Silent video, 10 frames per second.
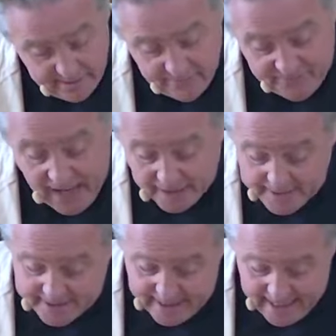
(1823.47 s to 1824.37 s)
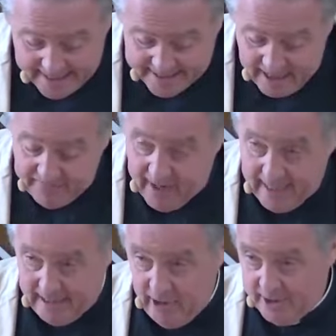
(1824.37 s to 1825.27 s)
felt as if
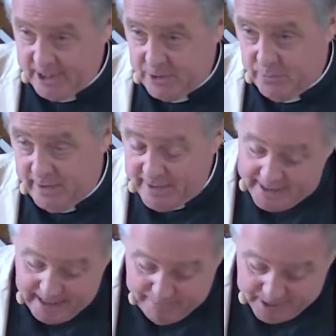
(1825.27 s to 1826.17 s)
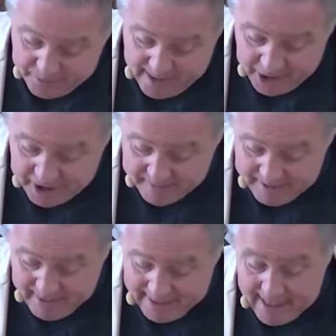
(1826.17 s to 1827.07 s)
I'd lost one of the deepest relationships in
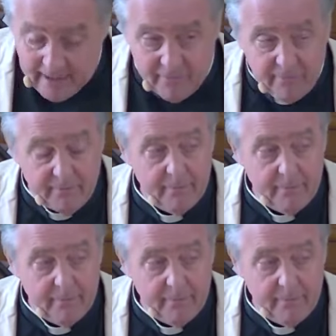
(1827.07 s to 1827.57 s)
my life.